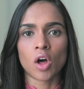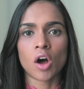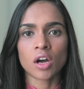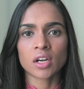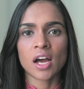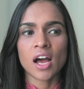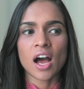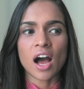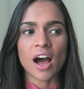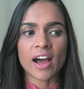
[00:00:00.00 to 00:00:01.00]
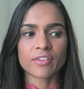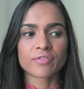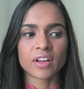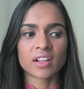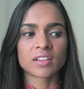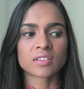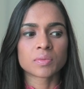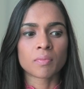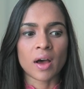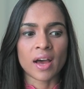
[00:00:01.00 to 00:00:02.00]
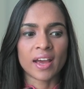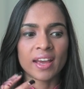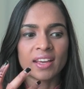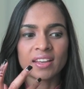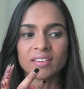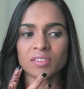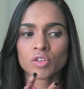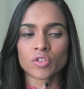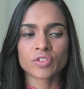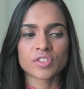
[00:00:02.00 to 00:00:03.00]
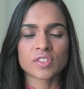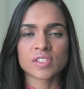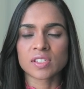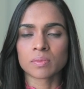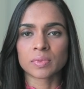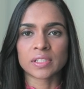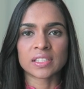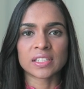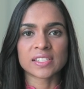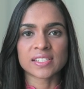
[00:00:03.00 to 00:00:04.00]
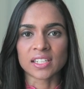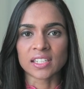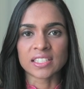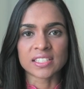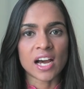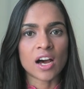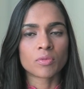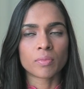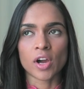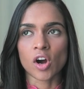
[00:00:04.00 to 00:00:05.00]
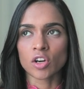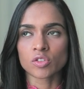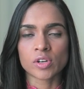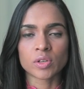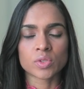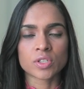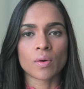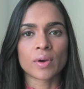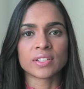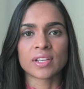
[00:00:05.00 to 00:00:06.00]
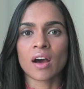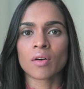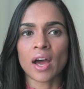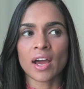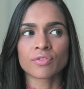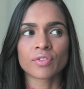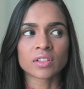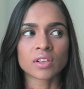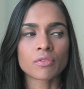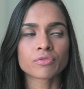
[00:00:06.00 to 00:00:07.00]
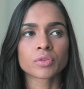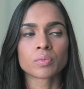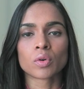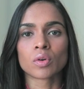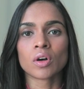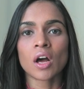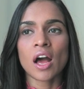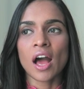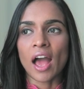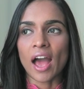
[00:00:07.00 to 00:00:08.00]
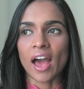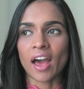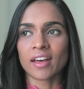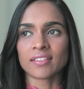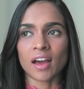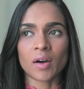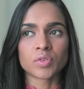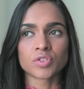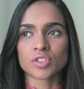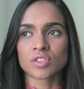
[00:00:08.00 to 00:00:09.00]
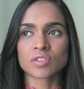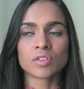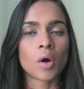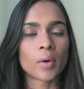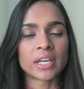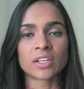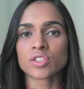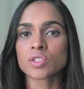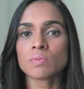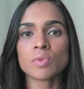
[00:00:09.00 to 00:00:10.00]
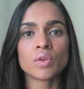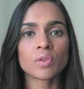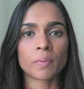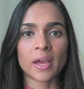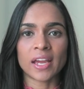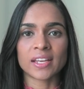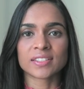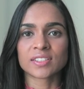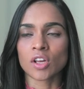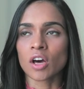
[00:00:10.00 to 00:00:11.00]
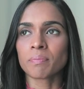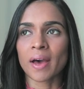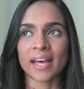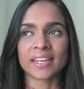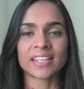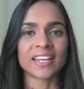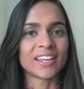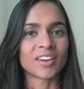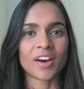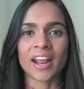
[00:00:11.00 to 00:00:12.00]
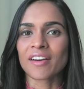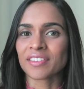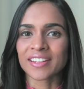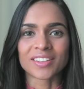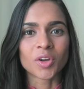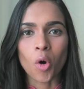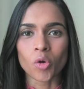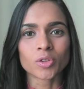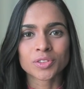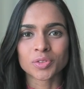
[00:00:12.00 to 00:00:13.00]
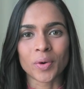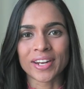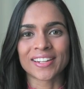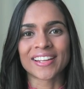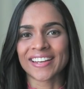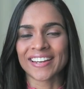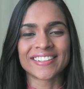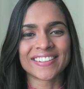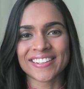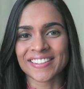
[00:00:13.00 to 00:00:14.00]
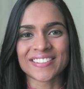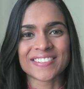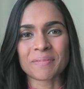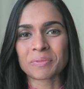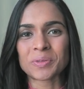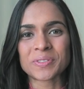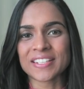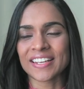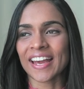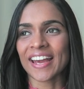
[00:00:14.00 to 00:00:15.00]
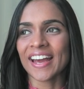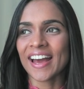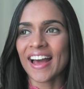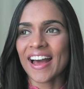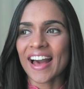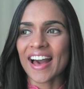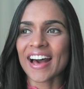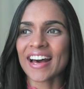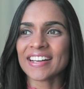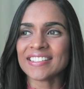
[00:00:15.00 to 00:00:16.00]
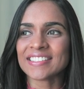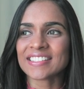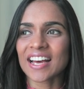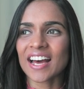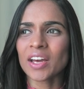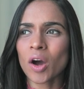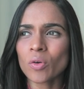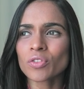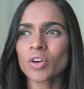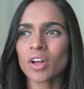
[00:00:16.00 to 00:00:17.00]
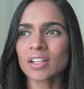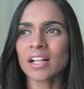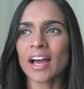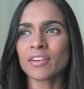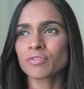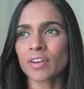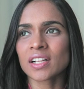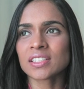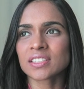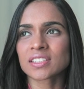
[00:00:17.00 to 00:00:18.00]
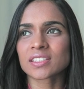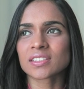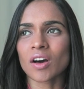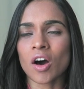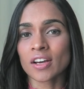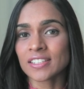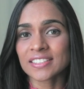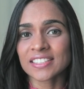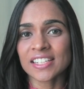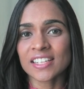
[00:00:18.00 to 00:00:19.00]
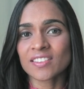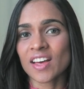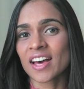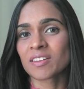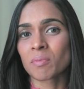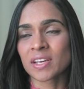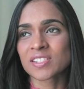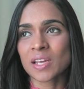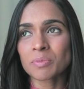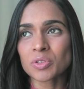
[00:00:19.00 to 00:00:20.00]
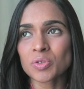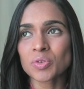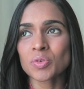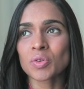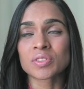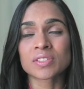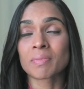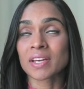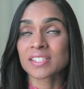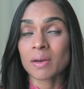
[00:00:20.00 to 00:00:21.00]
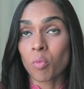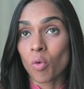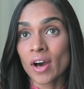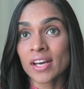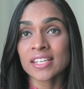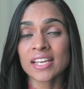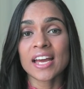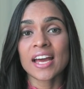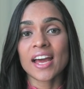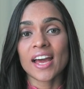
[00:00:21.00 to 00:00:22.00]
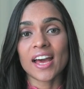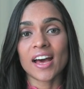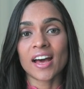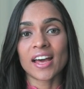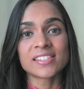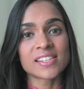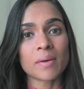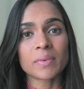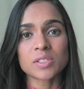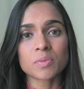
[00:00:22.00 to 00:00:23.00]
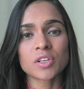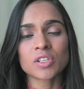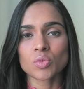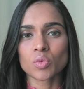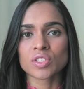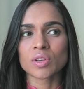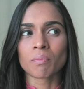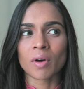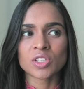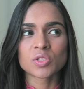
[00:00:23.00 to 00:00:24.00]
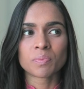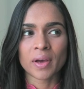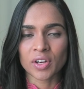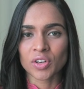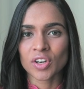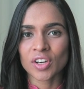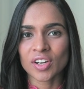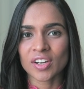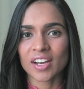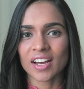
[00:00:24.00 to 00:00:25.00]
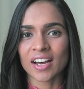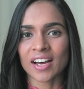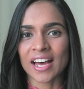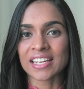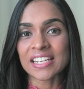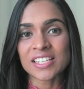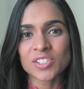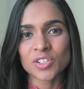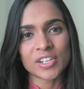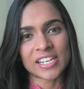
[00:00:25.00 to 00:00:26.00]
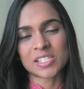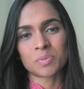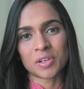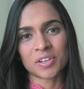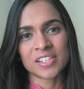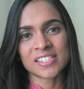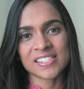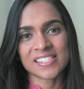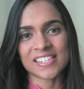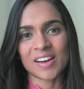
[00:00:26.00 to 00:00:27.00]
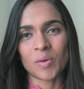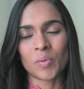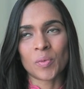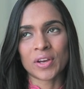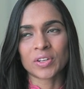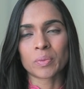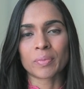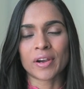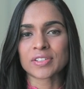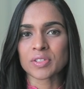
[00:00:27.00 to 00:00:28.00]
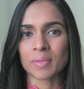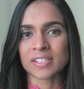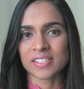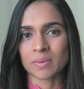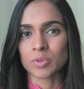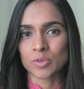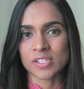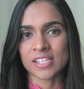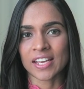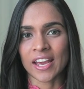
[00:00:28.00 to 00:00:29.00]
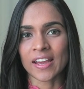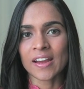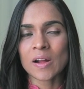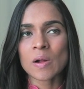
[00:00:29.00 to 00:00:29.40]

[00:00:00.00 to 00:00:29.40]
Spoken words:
block, I felt my nervousness completely settling down, my heart rate was going down, I felt comfortable, and I was just going in a smooth pace, not panicking, not having that cold sweat like I did in the step 2 CK. And overall, I felt honestly that my step 1 exam experience was a much better and easier experience when compared to my step 2 CK.